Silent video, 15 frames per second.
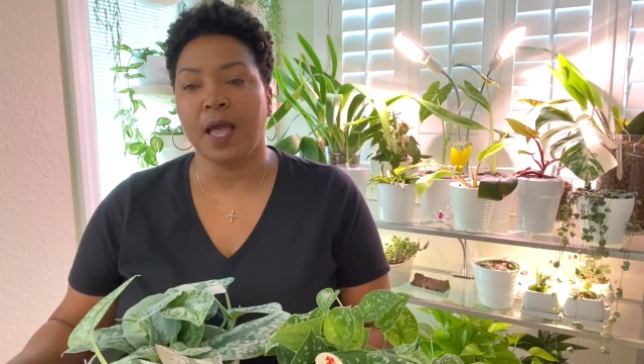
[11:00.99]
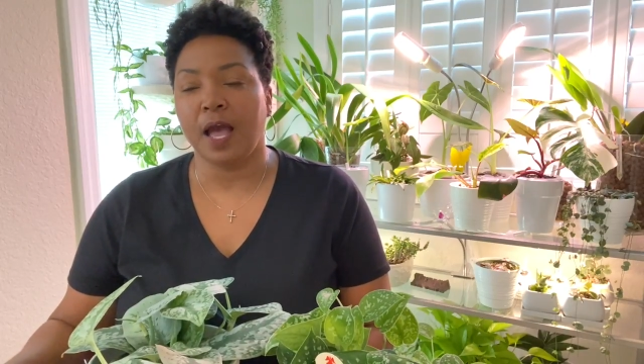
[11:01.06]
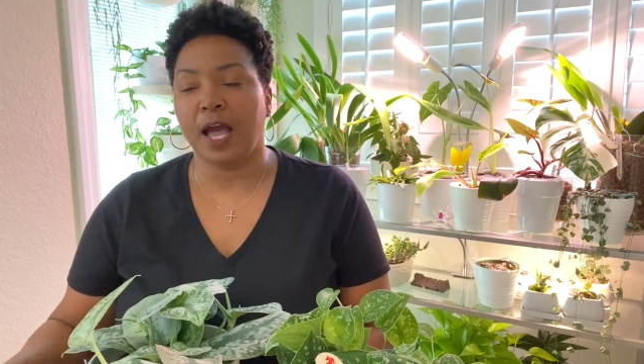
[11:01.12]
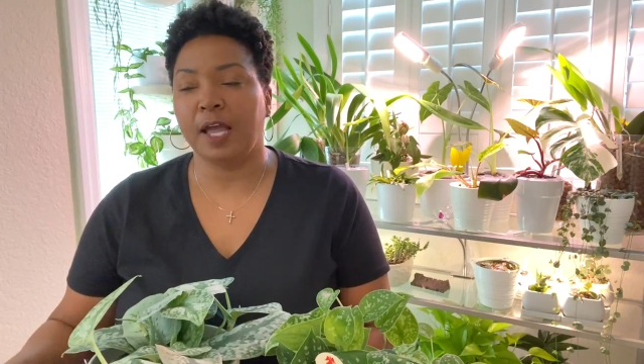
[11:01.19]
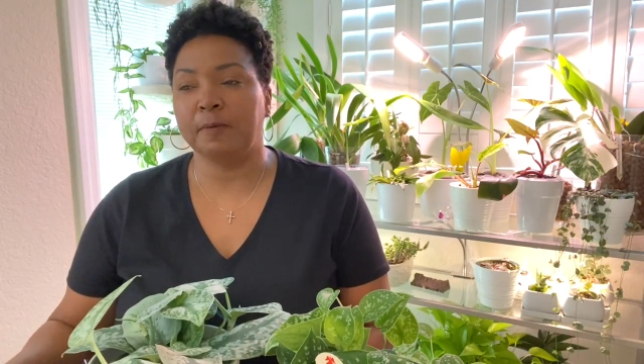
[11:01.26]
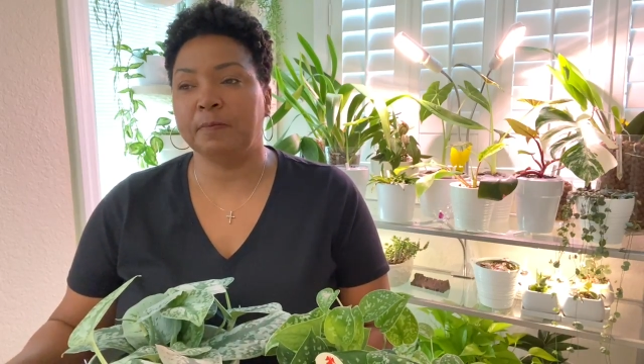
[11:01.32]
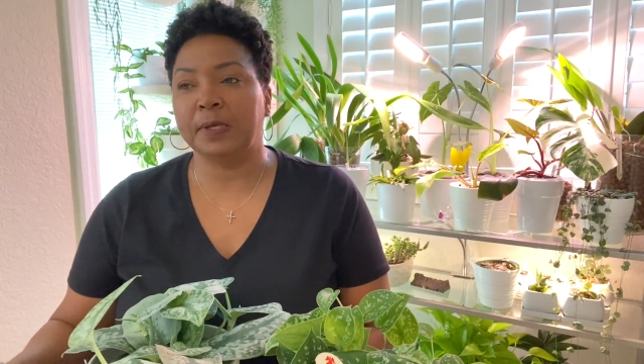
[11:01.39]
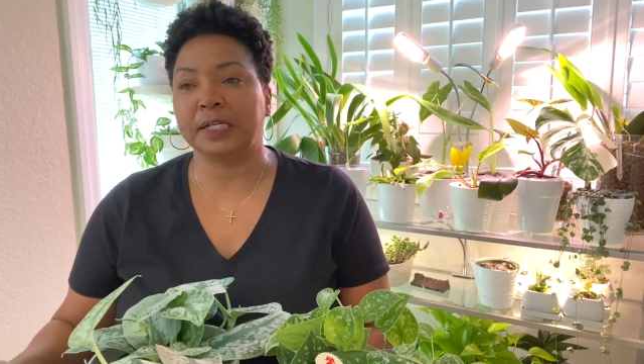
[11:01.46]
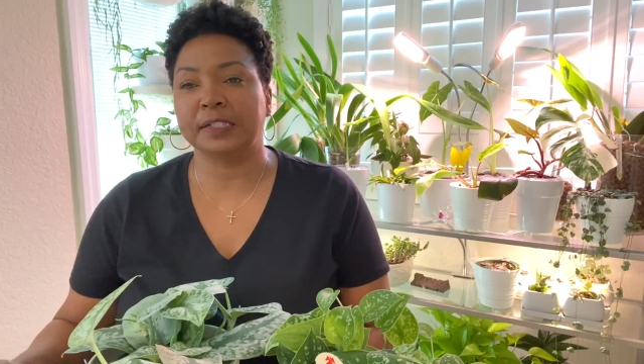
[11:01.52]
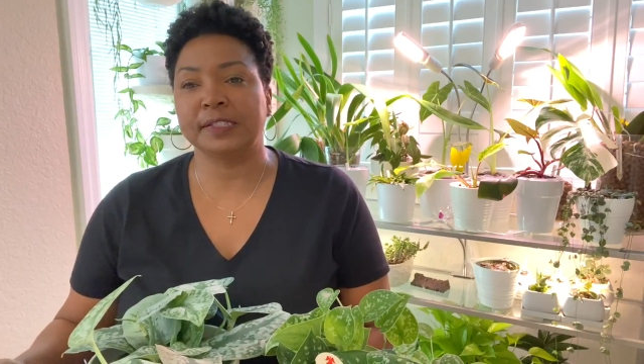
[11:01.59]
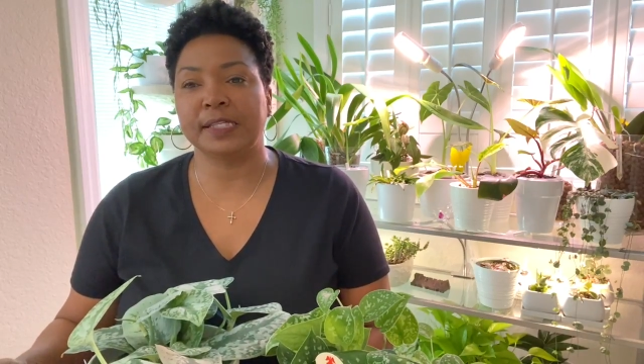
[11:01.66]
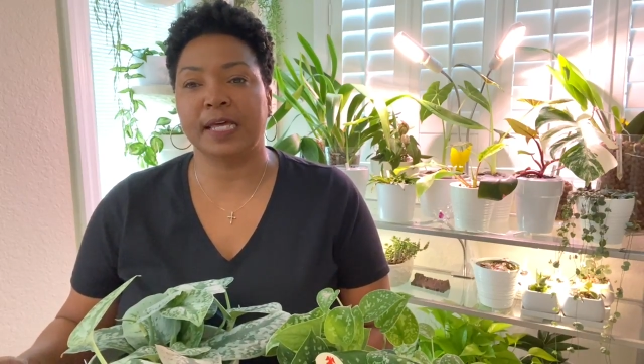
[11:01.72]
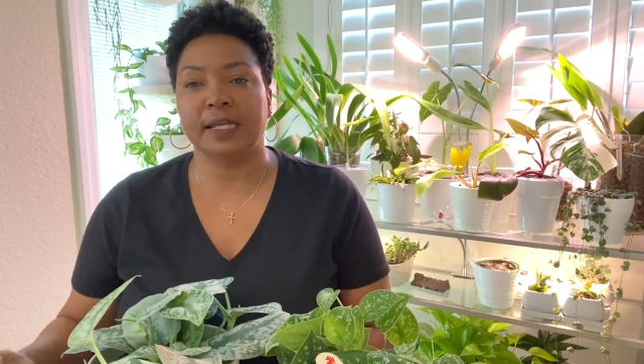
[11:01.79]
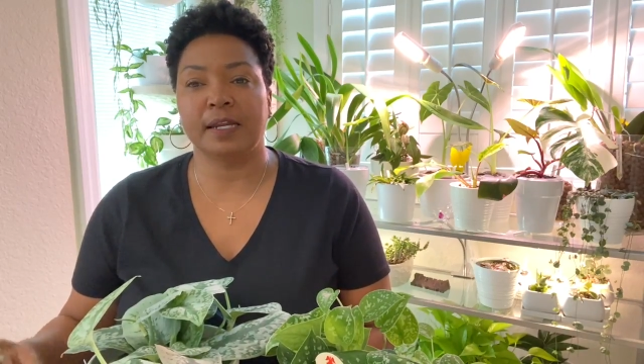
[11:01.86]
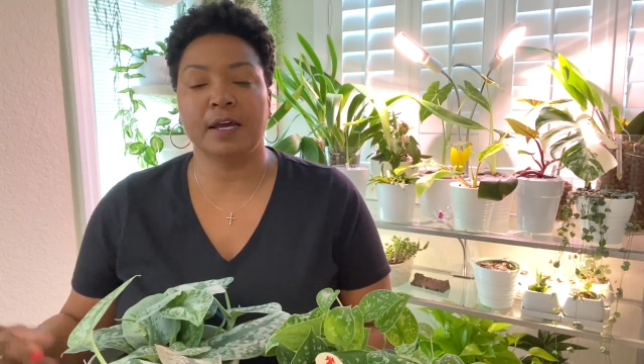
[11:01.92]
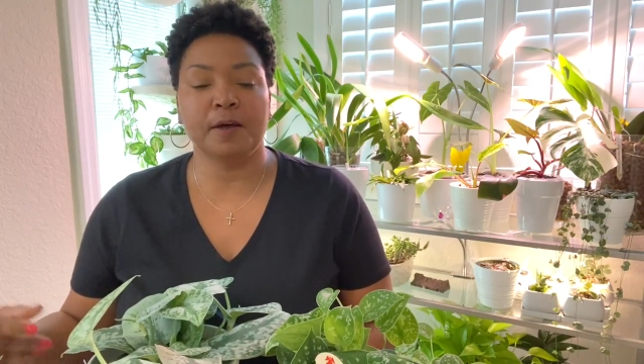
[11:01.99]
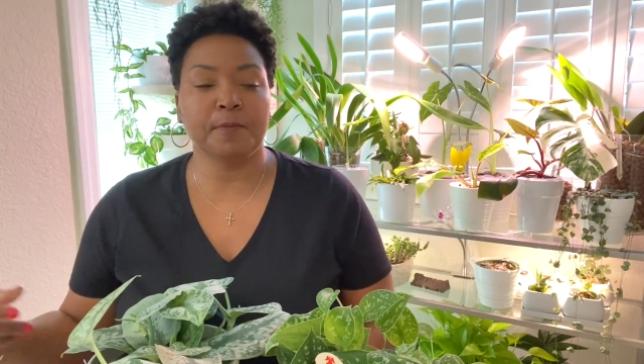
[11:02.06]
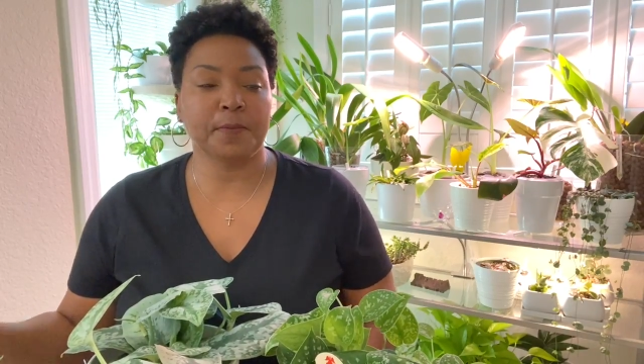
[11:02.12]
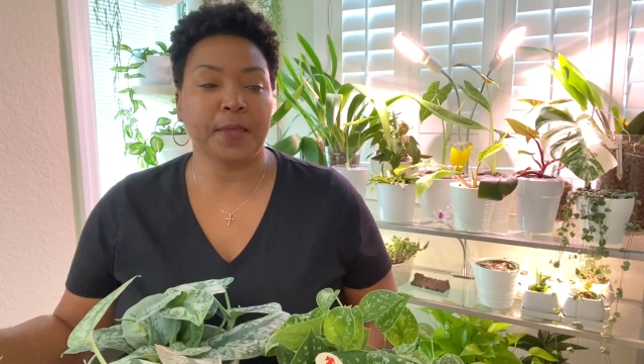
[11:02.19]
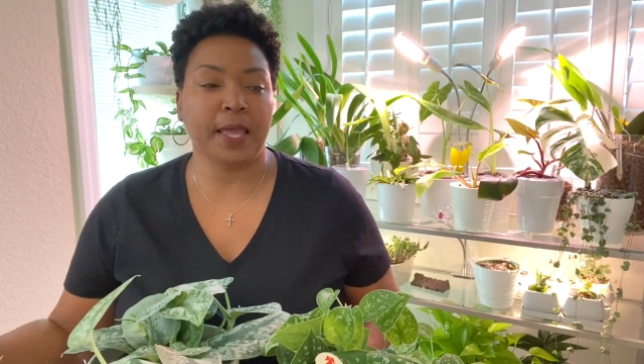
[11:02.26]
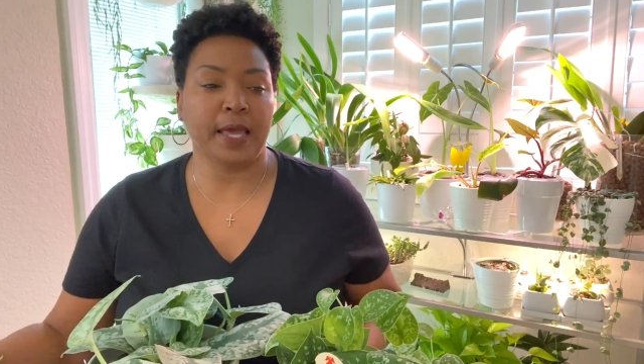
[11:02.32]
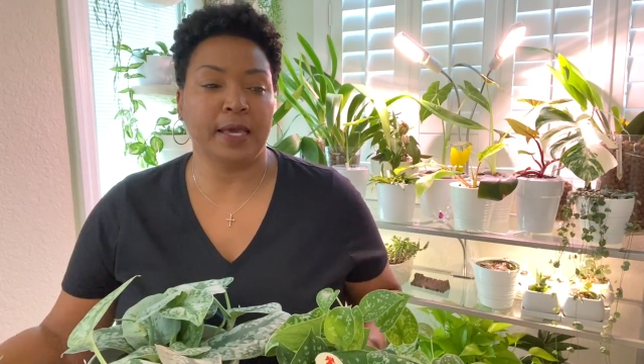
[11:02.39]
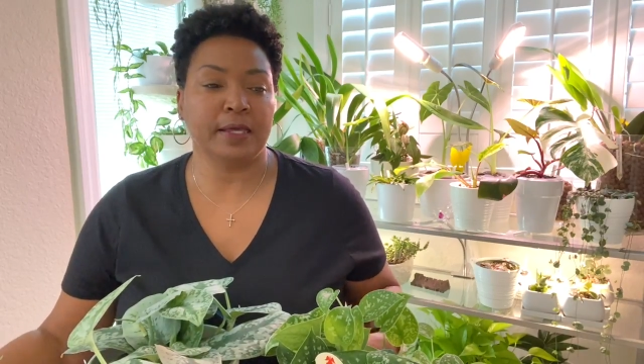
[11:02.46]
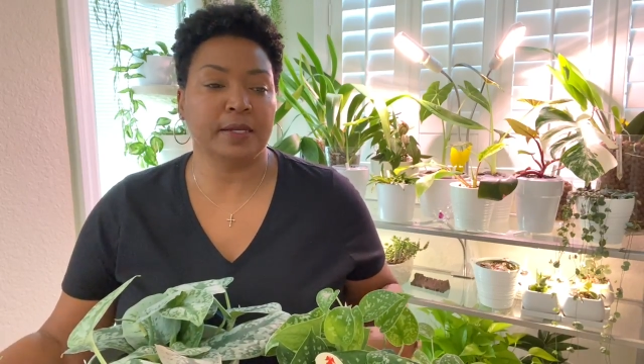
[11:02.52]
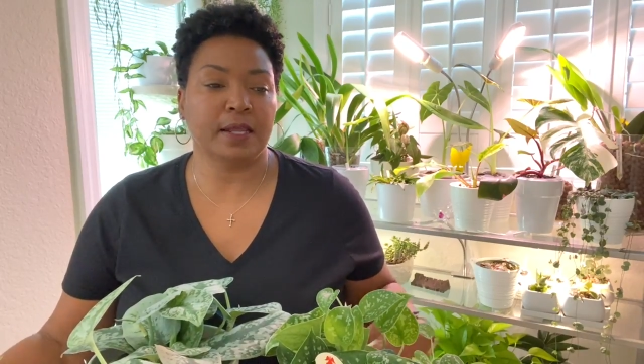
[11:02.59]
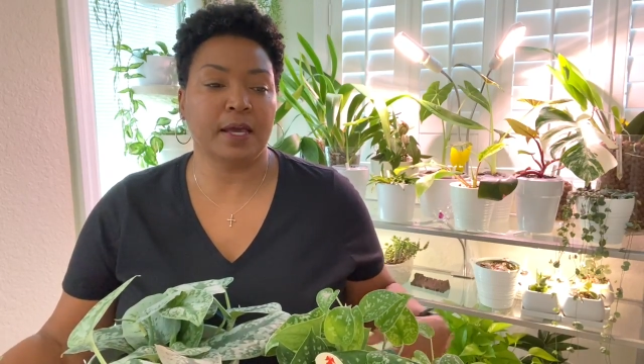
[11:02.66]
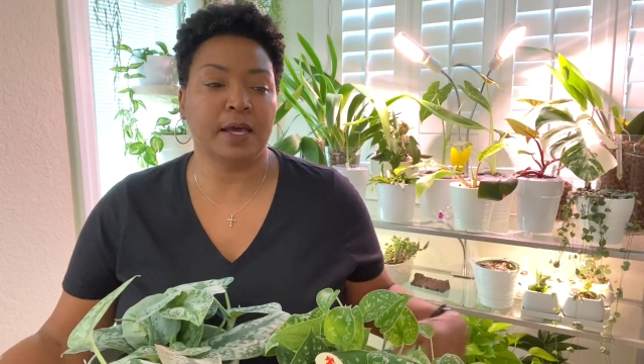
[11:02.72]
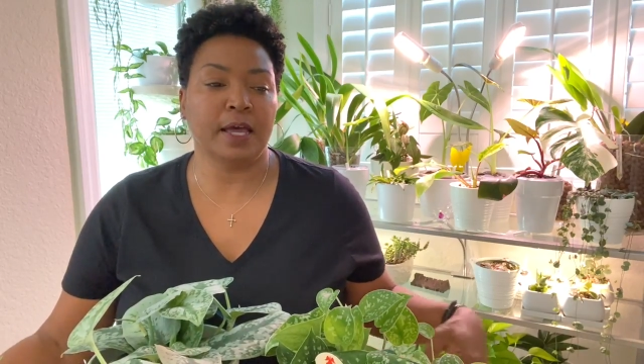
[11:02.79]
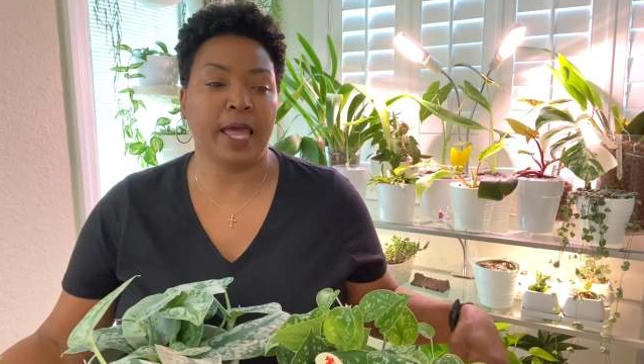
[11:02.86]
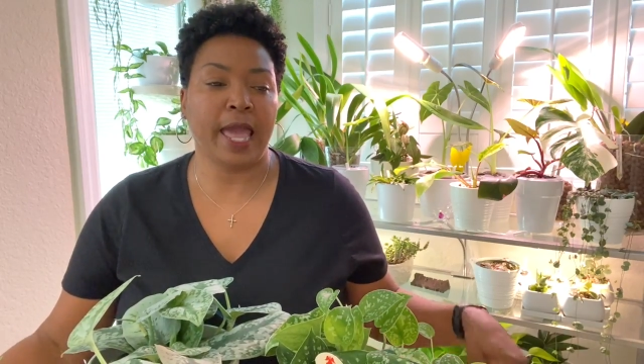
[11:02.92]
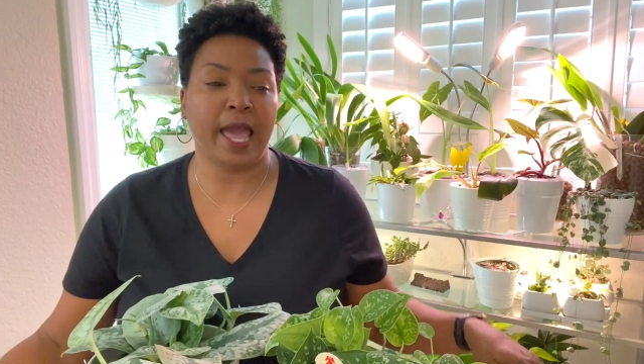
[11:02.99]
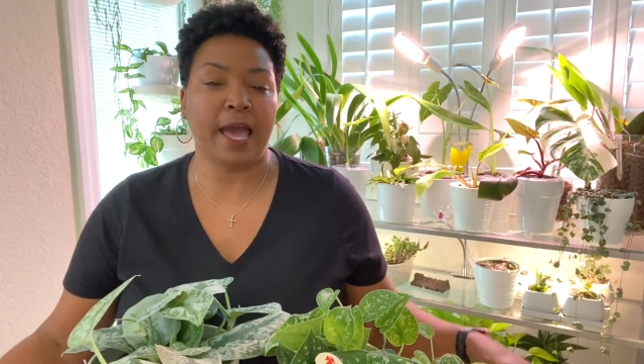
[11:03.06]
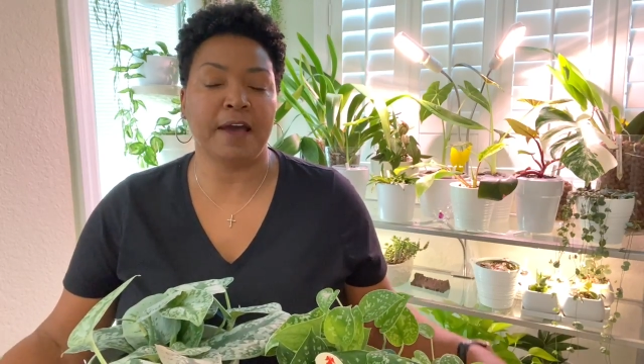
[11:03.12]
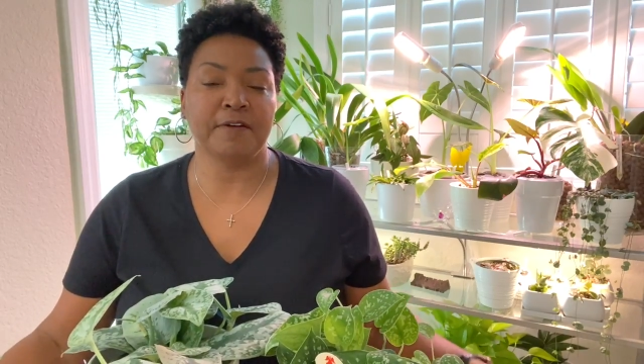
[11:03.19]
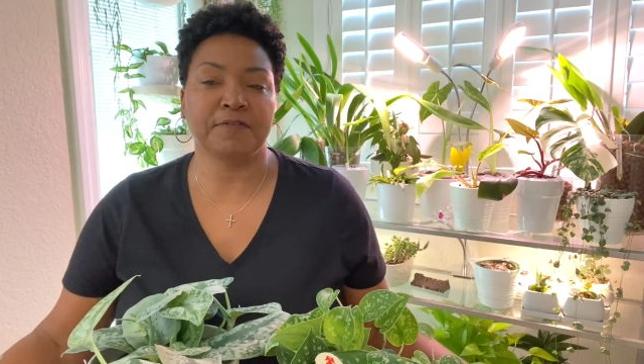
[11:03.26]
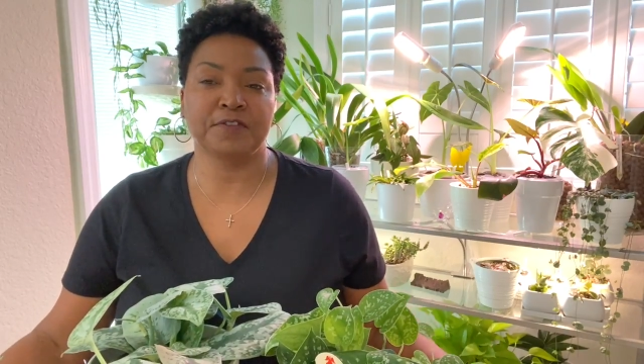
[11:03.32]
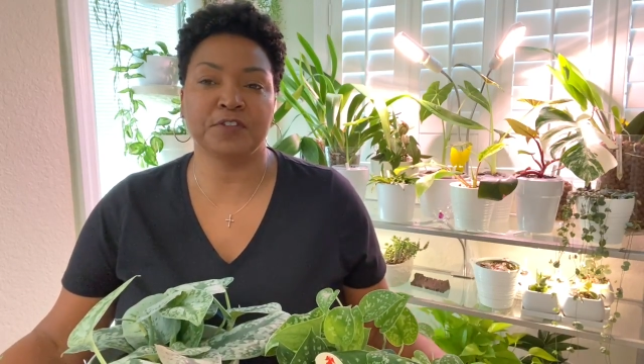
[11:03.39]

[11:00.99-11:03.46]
I mix that up at a half